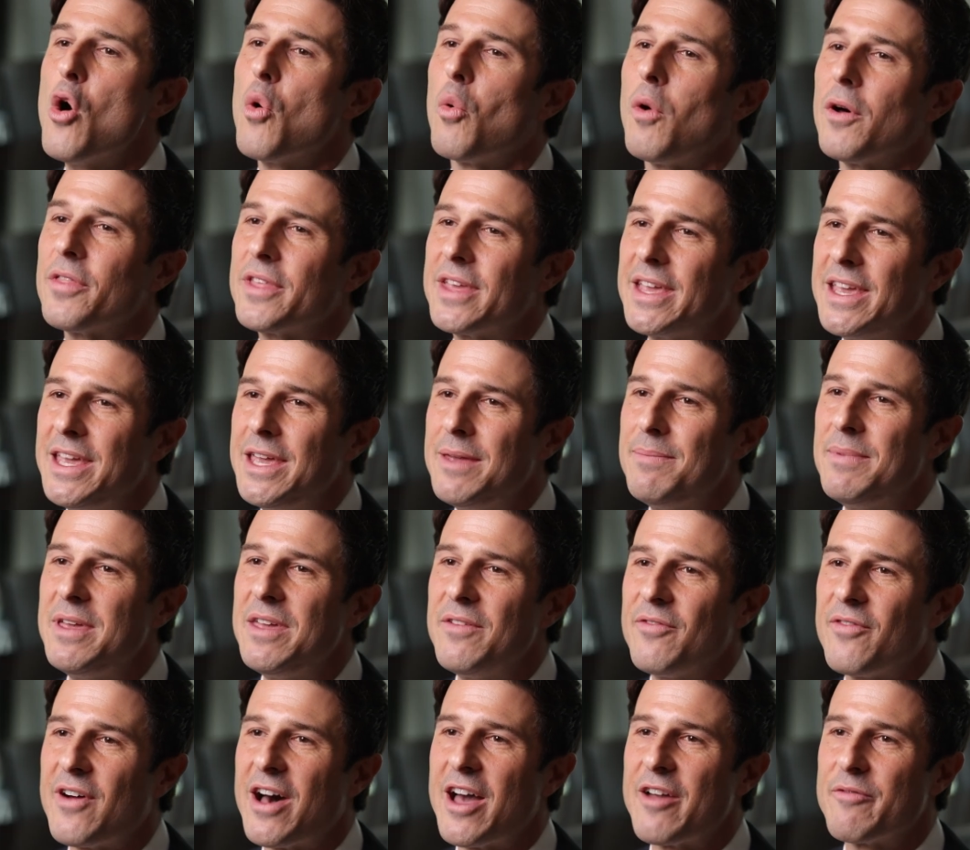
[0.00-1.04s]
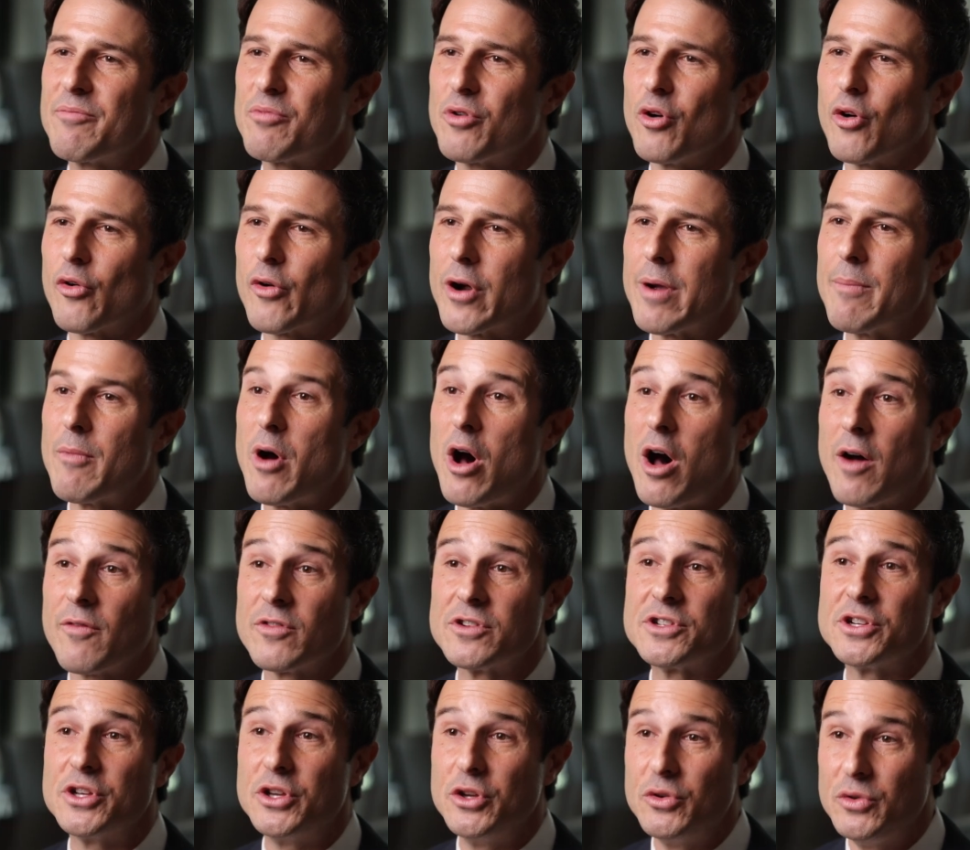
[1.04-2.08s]
While the EB-5 program
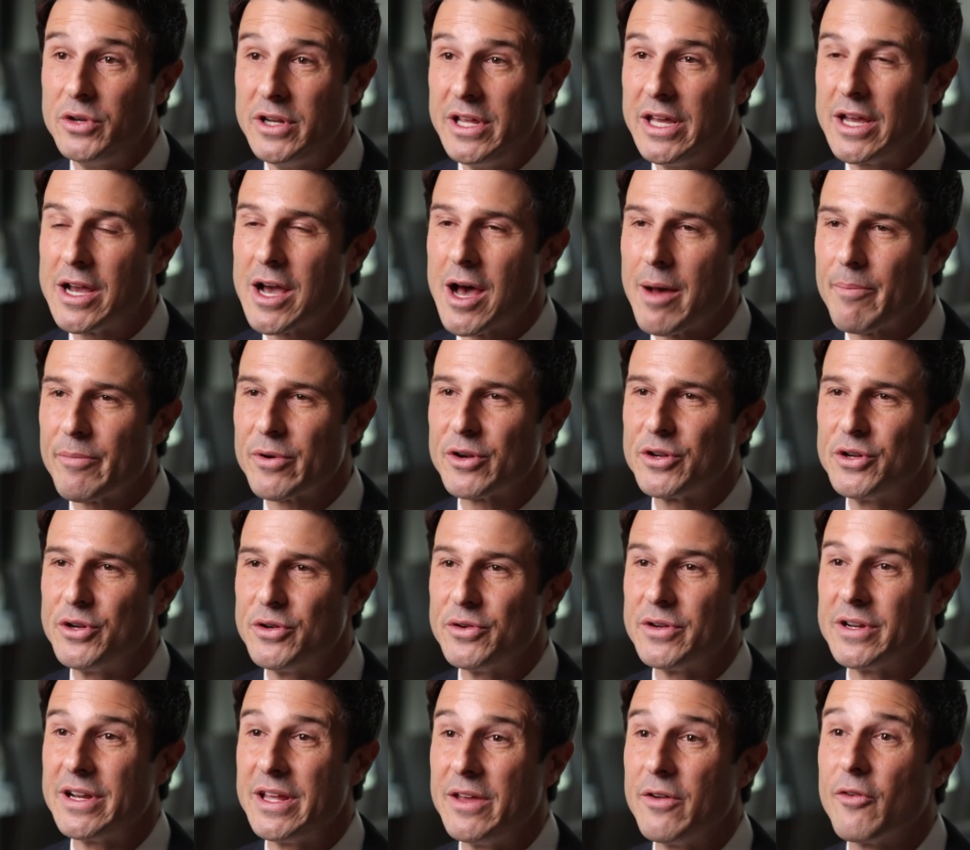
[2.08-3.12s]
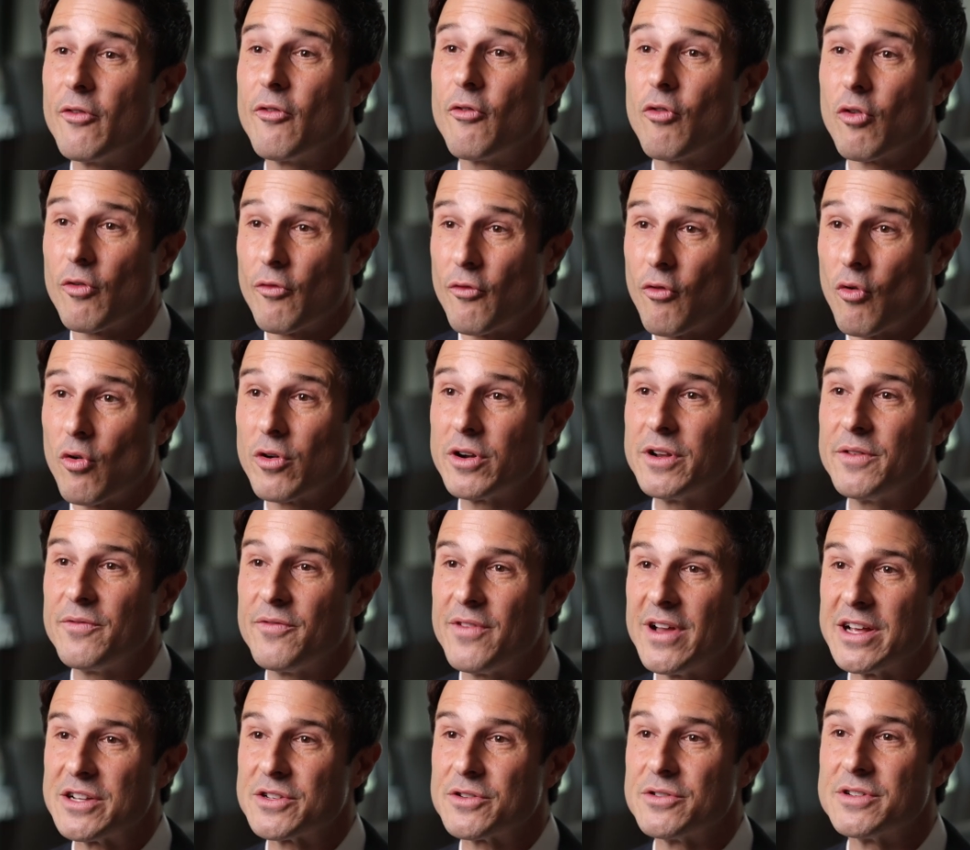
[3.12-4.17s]
offers a unique opportunity for foreign
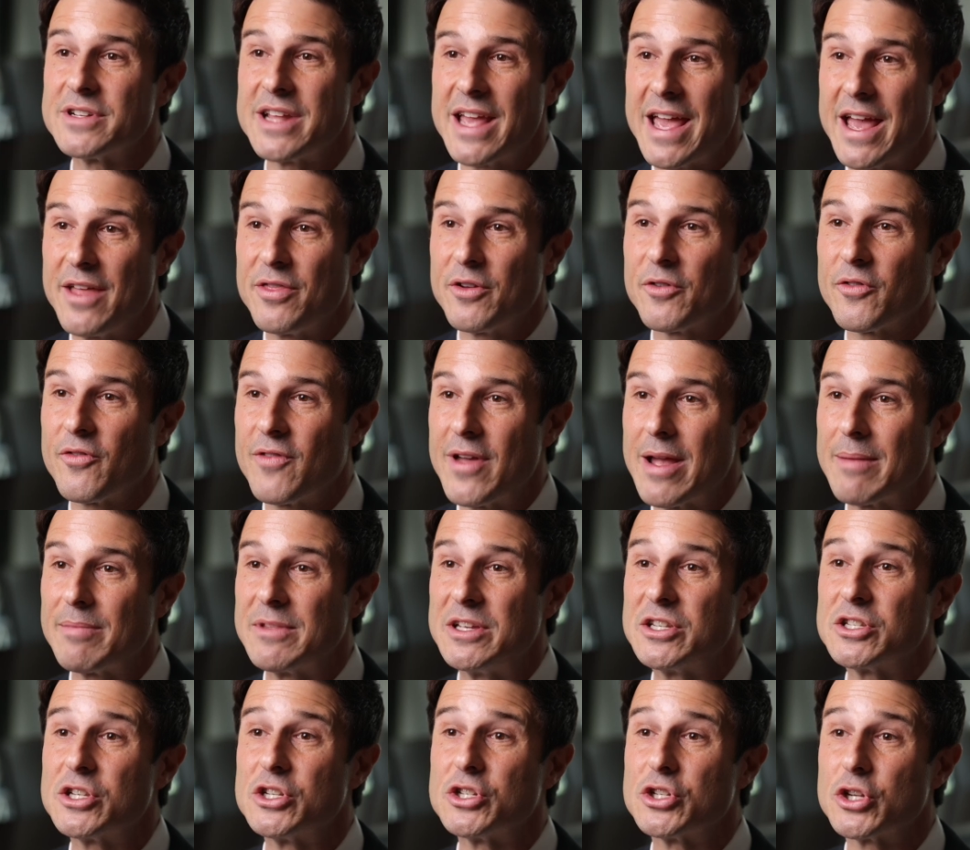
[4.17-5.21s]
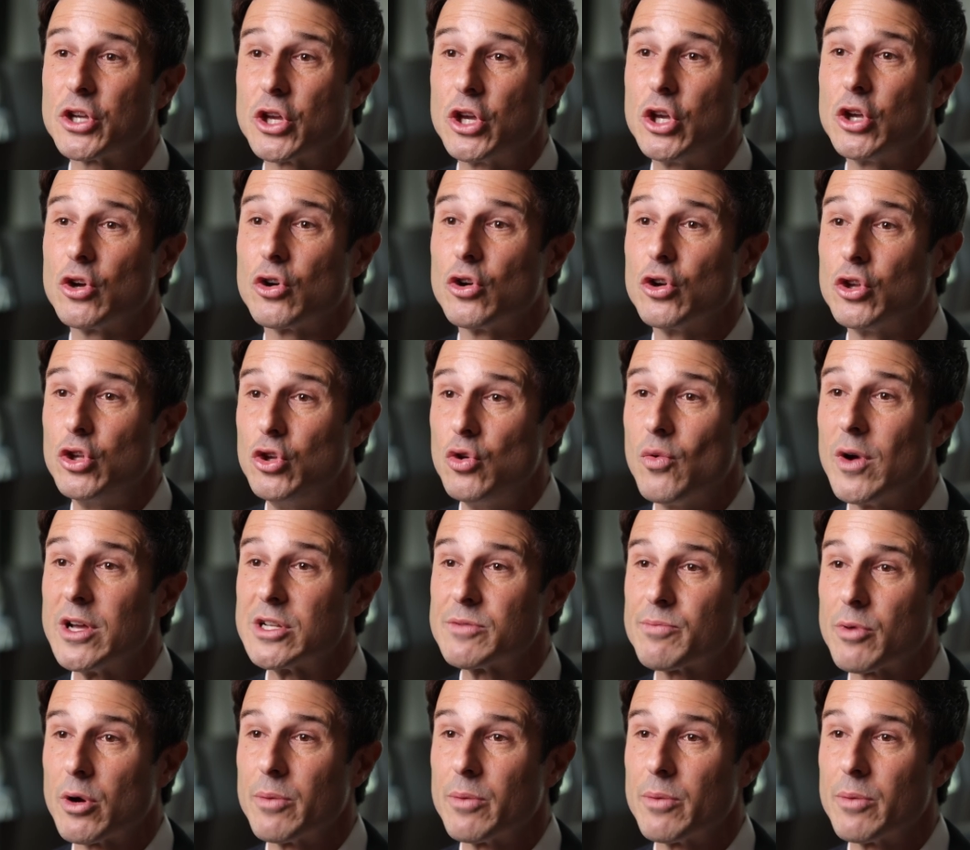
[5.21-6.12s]
investors and their families to secure U.S.